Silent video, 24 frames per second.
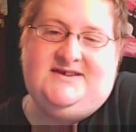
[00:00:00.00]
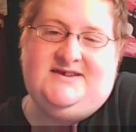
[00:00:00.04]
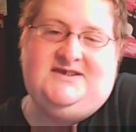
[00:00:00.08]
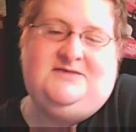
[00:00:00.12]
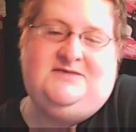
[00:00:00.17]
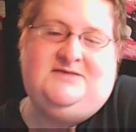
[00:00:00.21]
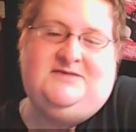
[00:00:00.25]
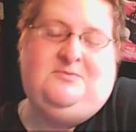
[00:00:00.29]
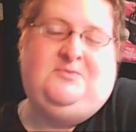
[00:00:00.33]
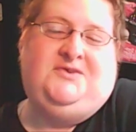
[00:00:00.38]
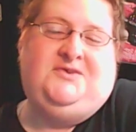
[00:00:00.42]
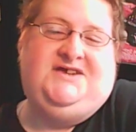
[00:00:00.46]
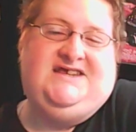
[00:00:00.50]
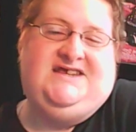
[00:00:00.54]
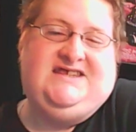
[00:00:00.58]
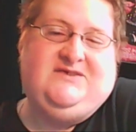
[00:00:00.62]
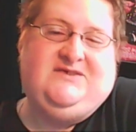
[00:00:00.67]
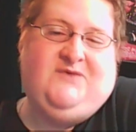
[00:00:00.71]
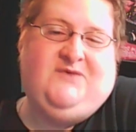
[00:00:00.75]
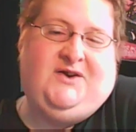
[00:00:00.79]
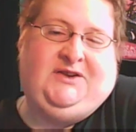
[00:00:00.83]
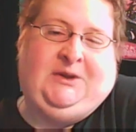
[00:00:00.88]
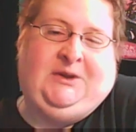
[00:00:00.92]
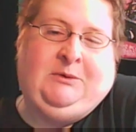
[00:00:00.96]
Just a please
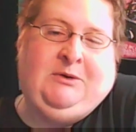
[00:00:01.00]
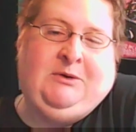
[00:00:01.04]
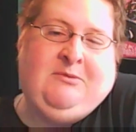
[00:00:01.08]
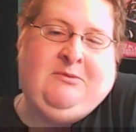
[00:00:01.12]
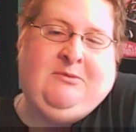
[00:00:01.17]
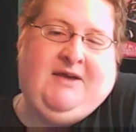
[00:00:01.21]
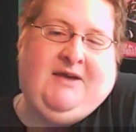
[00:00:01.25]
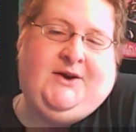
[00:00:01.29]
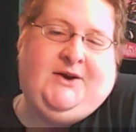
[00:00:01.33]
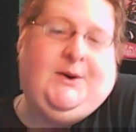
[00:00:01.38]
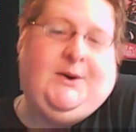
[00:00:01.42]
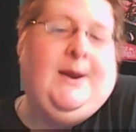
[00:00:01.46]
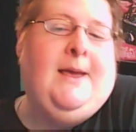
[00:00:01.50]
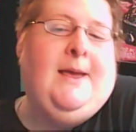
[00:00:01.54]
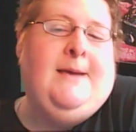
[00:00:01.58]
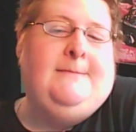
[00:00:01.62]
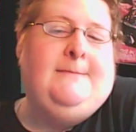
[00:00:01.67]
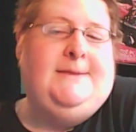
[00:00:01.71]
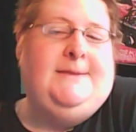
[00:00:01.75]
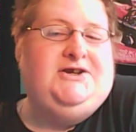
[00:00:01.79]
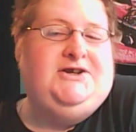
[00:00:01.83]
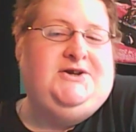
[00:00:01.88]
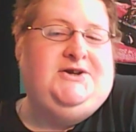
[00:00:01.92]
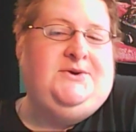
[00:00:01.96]
friendly reminder,
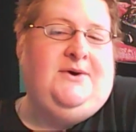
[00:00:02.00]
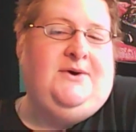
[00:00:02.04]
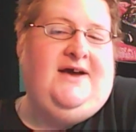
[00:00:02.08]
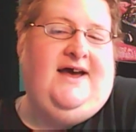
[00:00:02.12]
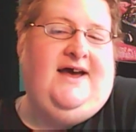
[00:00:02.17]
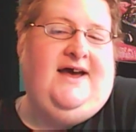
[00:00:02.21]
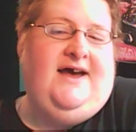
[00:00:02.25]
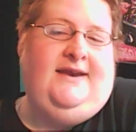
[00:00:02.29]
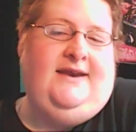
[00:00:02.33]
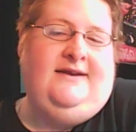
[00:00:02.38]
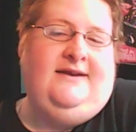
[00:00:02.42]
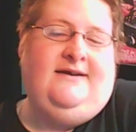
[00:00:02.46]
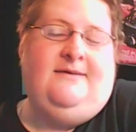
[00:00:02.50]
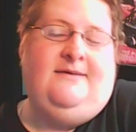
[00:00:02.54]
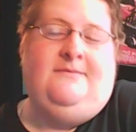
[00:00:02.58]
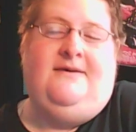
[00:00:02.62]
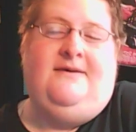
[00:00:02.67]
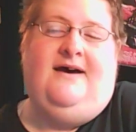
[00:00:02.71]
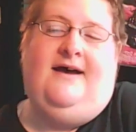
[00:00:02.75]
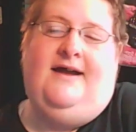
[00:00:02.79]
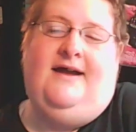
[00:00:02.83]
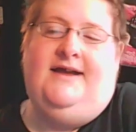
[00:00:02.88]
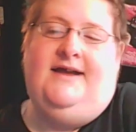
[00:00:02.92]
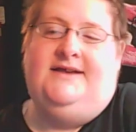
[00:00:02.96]
make sure you go ahead and come
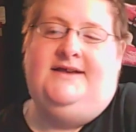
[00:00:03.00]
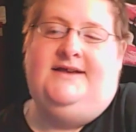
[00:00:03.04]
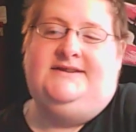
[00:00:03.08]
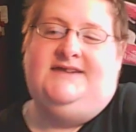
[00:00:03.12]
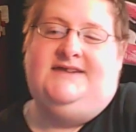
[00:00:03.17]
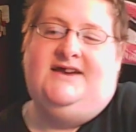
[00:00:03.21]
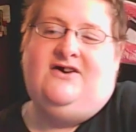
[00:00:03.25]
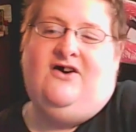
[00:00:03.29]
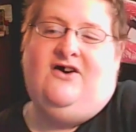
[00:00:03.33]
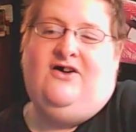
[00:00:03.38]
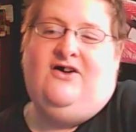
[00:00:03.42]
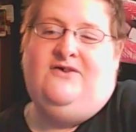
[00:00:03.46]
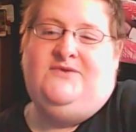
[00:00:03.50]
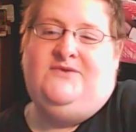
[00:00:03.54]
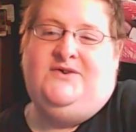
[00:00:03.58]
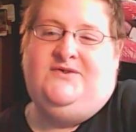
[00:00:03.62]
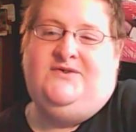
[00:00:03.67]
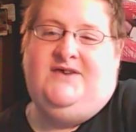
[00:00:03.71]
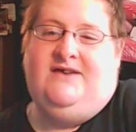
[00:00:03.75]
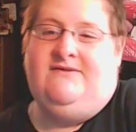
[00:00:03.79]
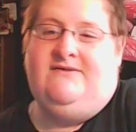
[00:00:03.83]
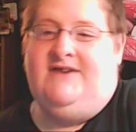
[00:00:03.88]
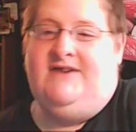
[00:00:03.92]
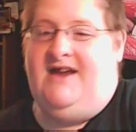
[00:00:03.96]
by and like all of your
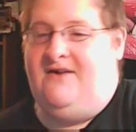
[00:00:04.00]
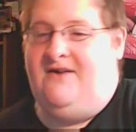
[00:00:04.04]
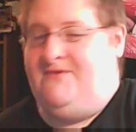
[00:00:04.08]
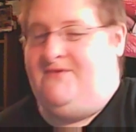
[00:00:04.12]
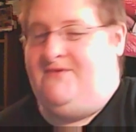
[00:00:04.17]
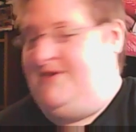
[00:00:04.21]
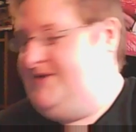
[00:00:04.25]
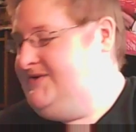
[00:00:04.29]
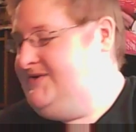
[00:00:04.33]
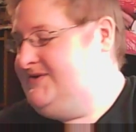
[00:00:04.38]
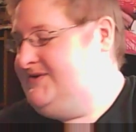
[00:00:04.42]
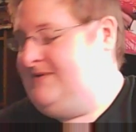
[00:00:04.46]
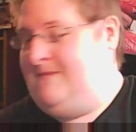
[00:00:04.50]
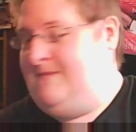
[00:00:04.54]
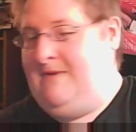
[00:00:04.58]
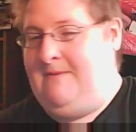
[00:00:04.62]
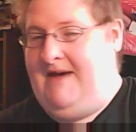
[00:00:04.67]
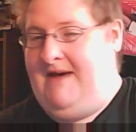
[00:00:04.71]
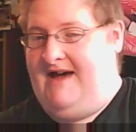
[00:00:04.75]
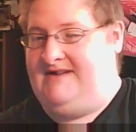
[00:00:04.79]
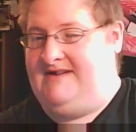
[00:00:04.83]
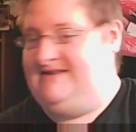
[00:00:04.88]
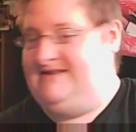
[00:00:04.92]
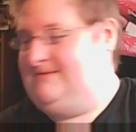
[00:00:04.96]
favorite FOs from the
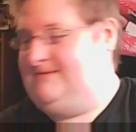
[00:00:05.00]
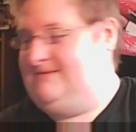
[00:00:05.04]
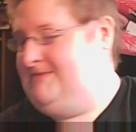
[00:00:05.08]
past